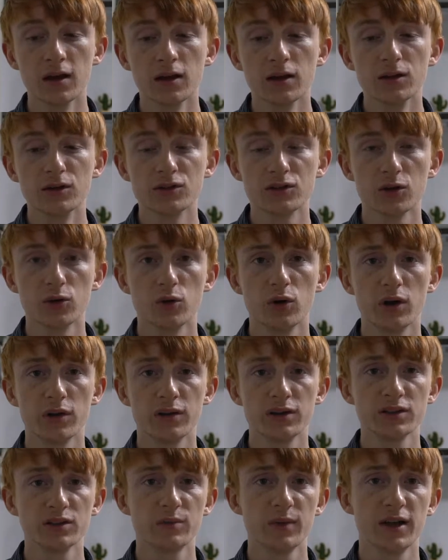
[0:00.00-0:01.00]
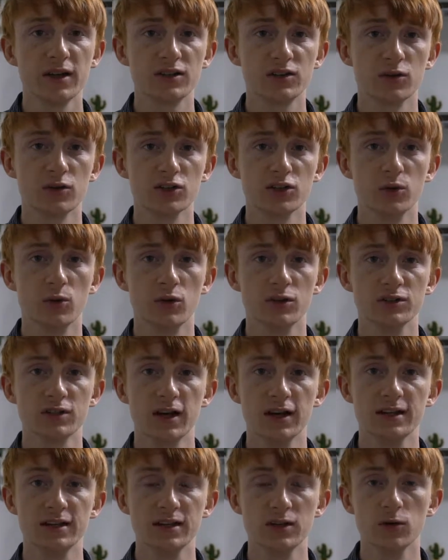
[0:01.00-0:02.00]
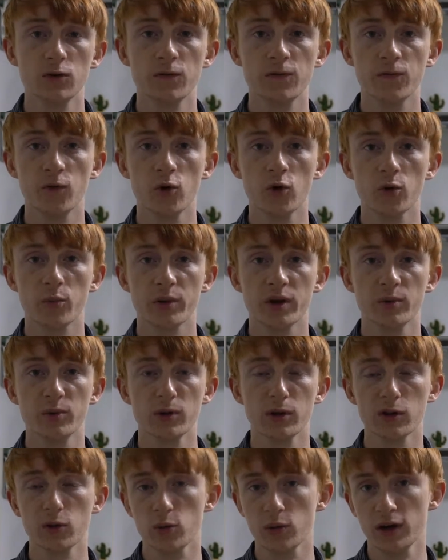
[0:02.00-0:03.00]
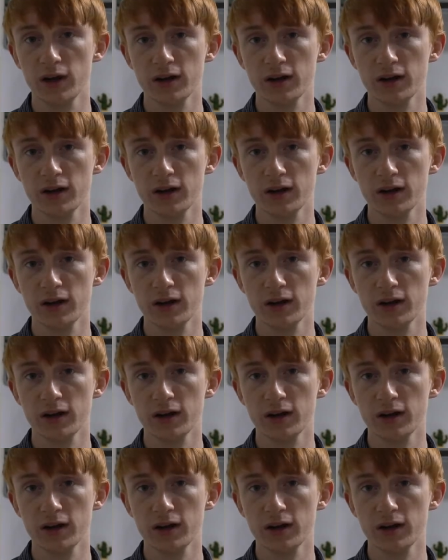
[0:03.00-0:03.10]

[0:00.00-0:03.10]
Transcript: So this makes Goshiwons ideal for people who are